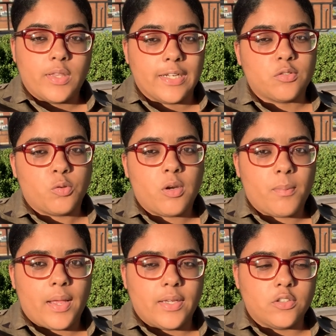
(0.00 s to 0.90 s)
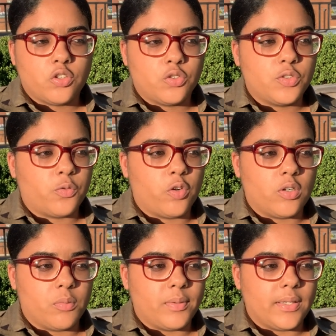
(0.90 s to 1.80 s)
that's one of my issues,
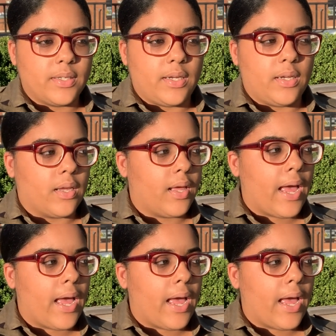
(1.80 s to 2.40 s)
vulnerability.